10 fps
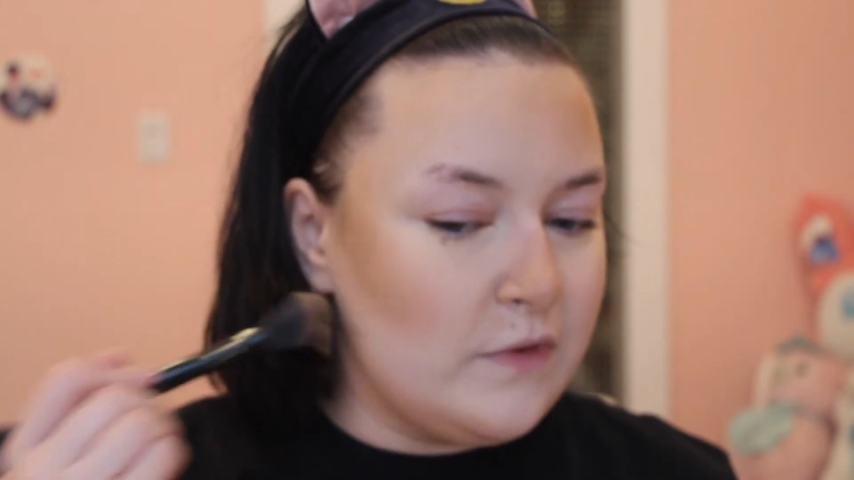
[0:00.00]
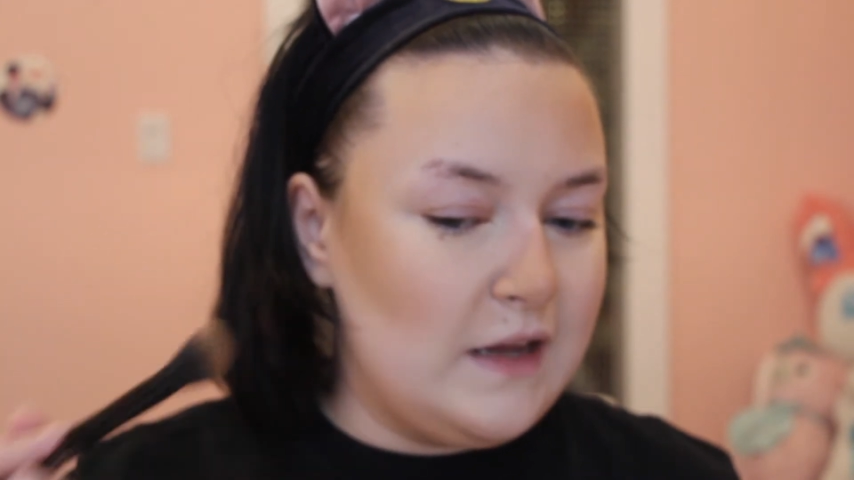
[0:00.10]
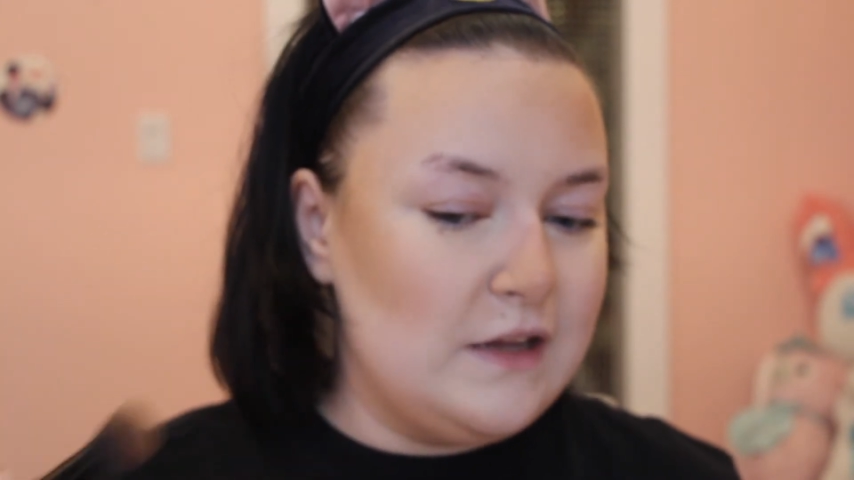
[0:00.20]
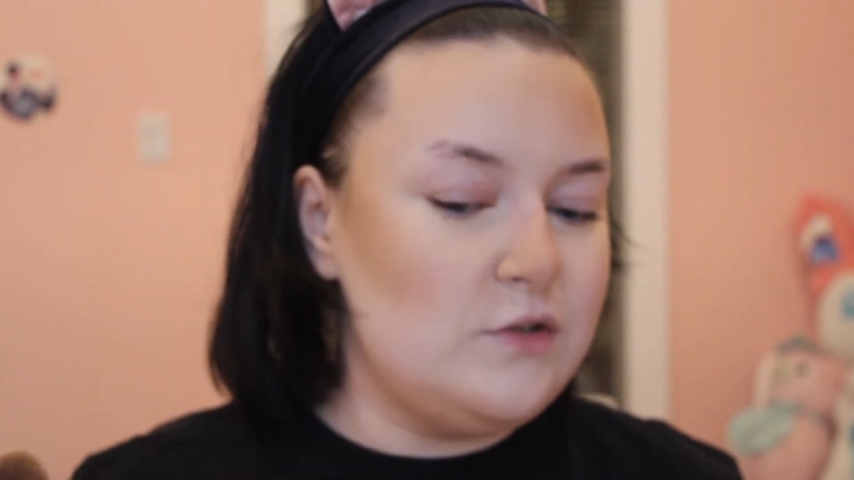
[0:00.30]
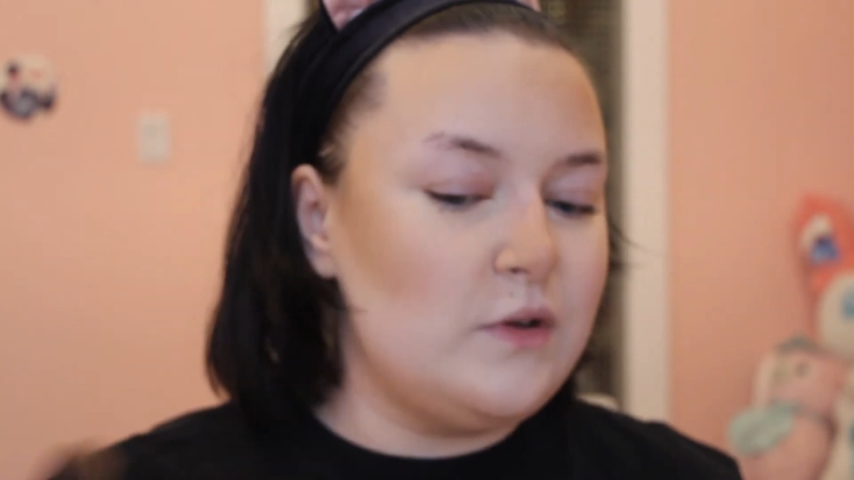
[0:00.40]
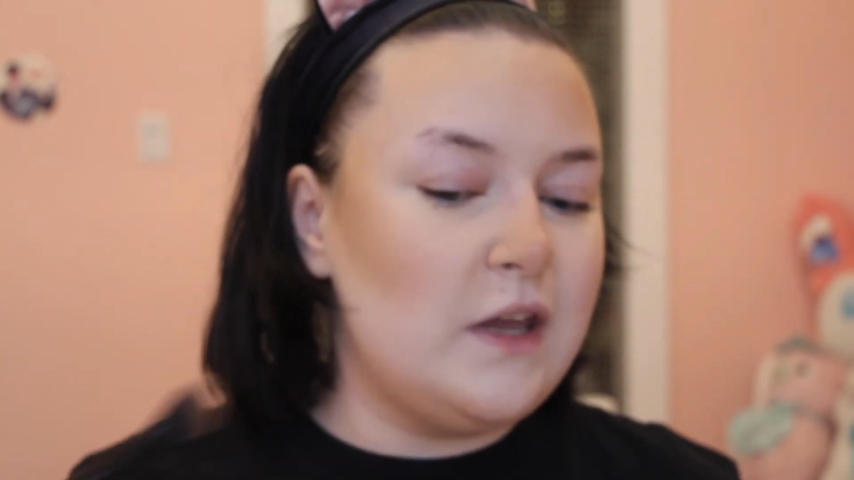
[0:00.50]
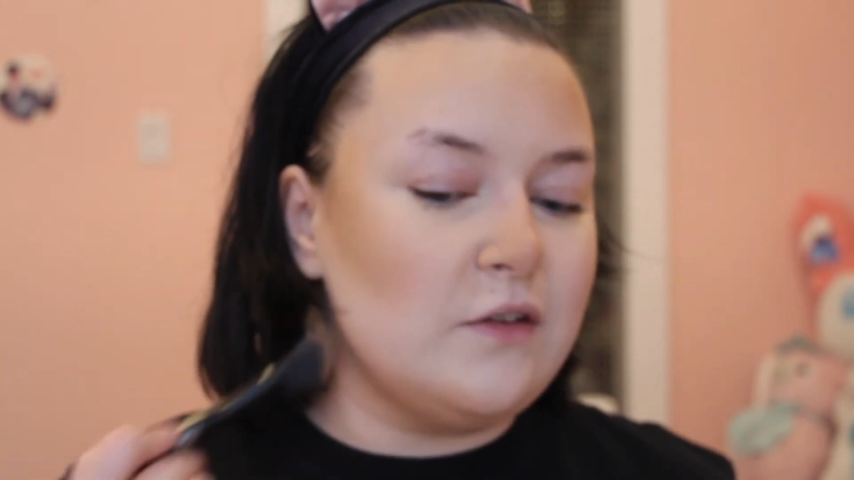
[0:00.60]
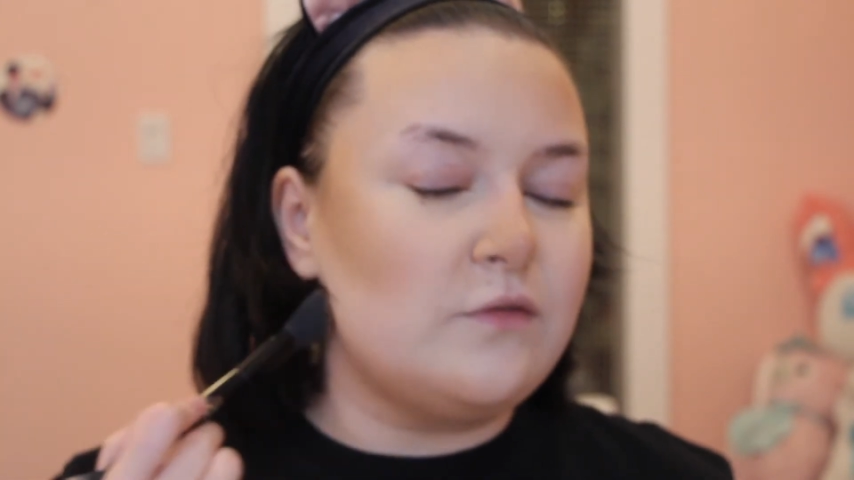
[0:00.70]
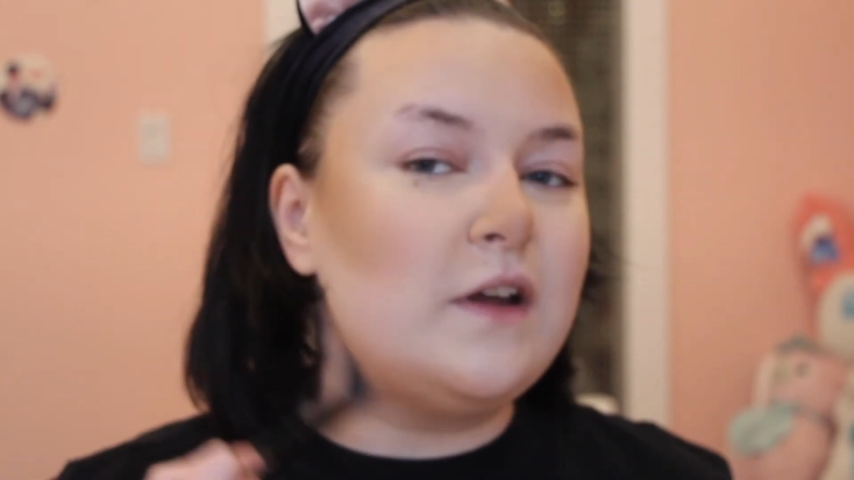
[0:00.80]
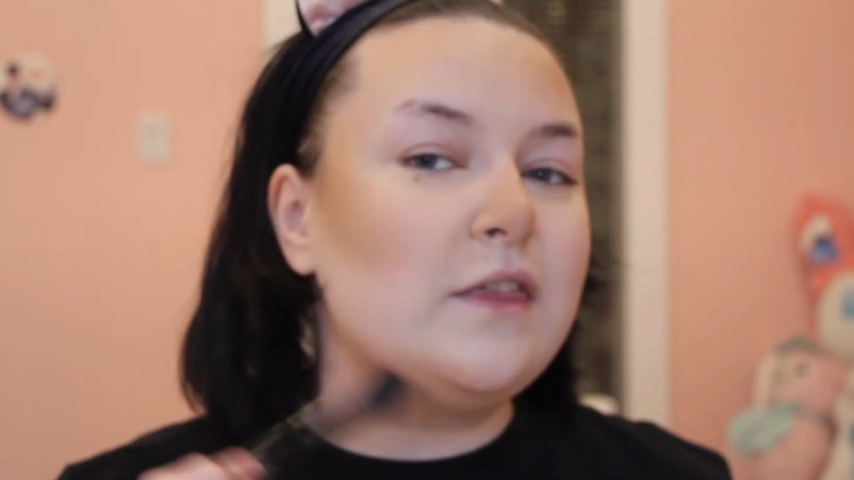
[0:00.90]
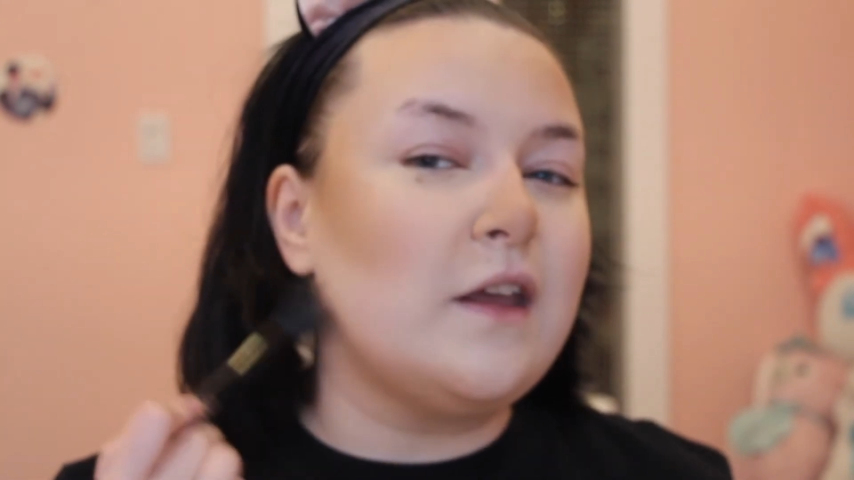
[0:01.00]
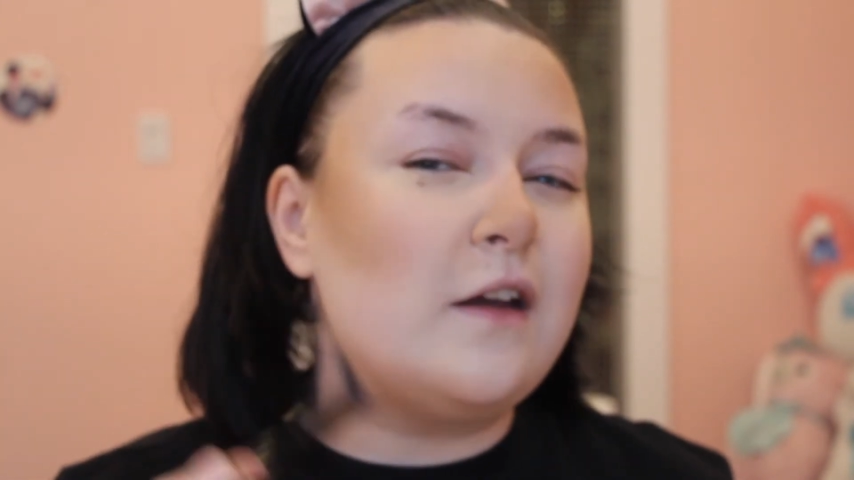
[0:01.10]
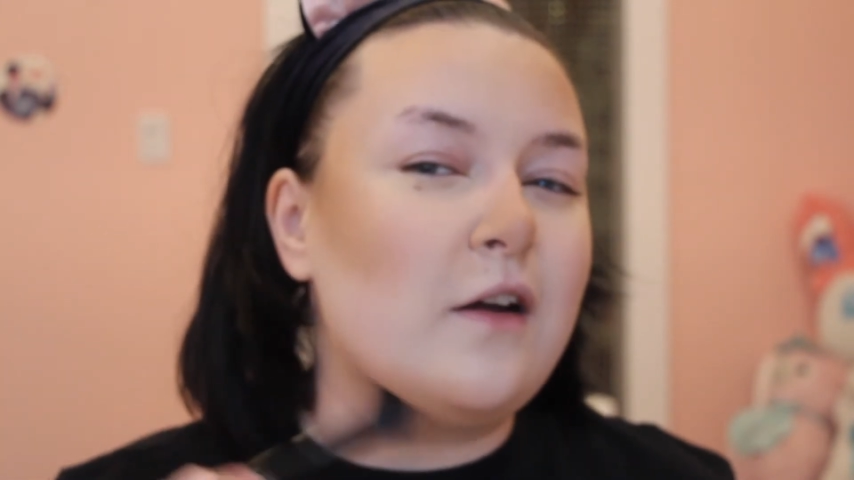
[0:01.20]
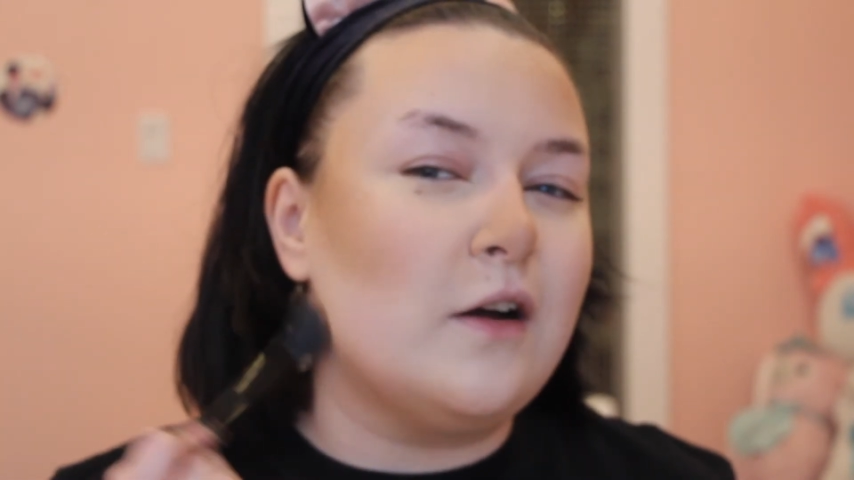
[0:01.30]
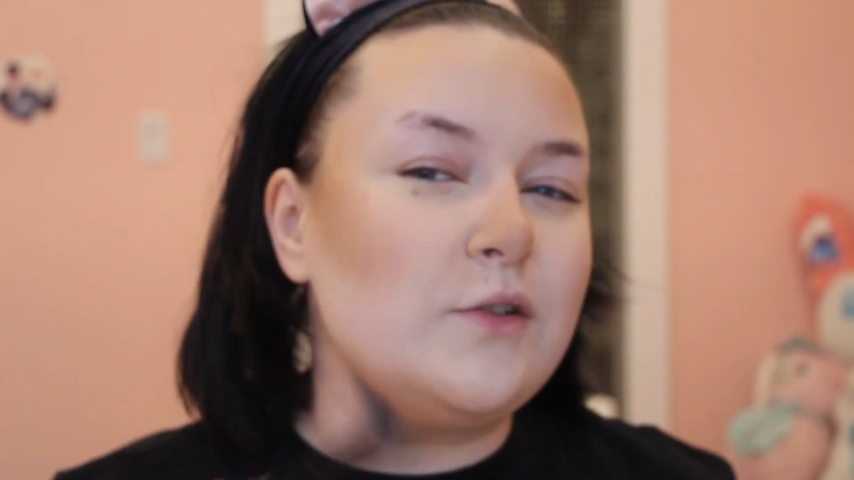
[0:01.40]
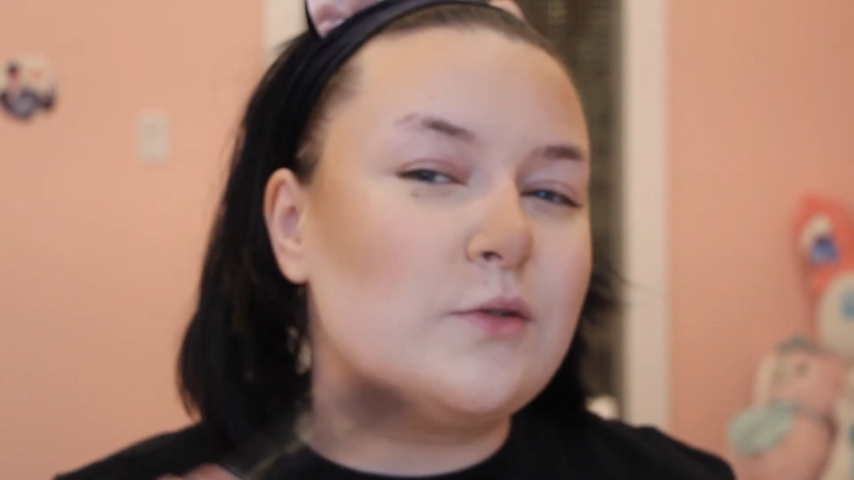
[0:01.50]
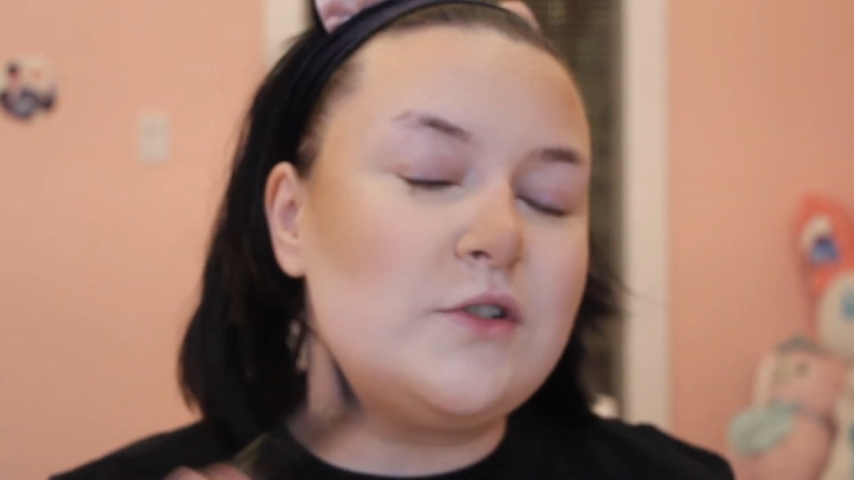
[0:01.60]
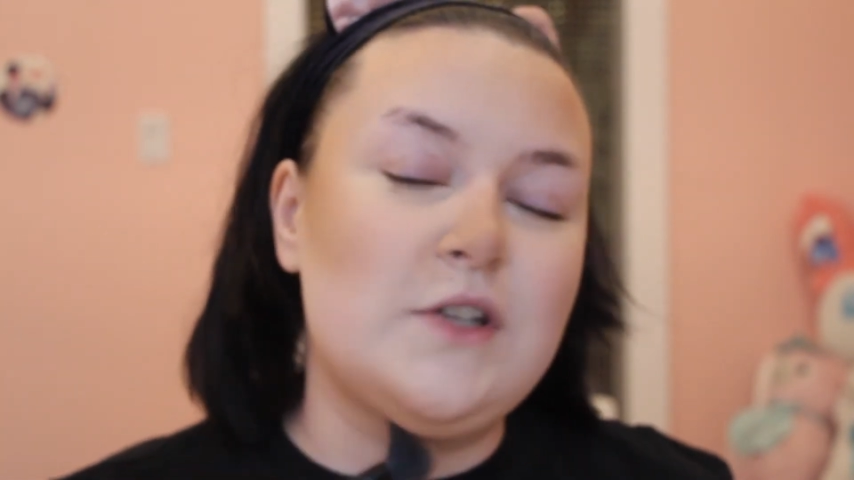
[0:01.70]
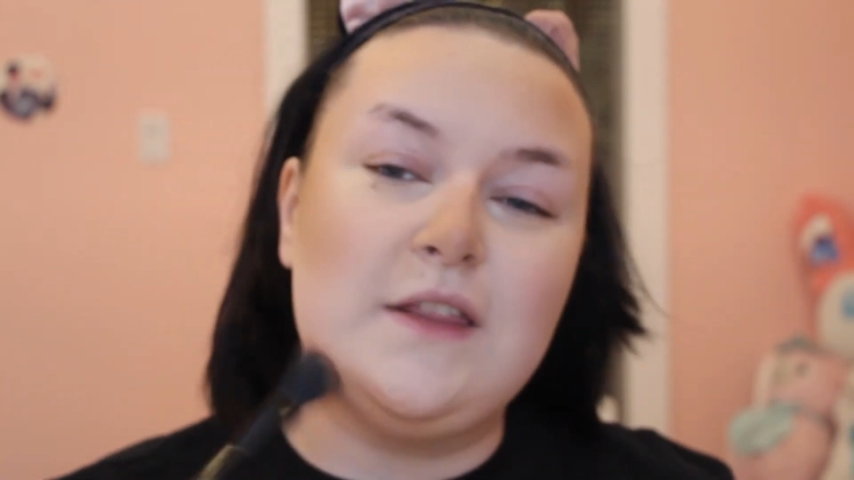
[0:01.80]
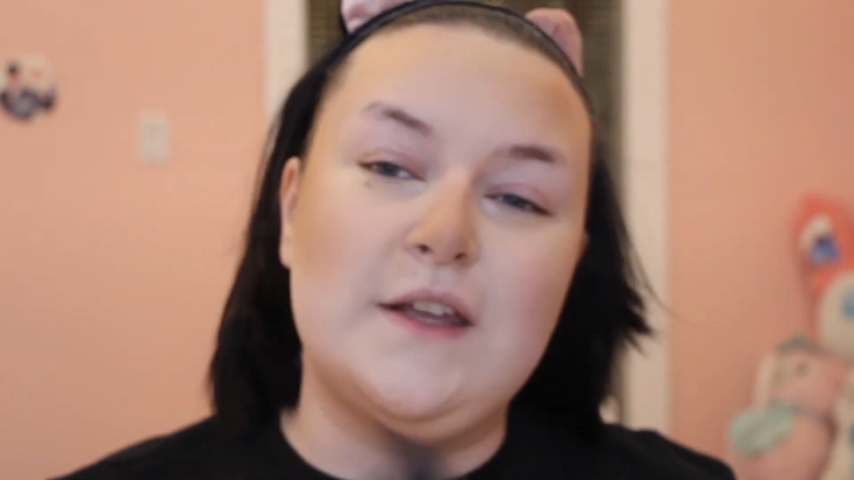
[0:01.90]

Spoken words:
and you can't find like a contour shade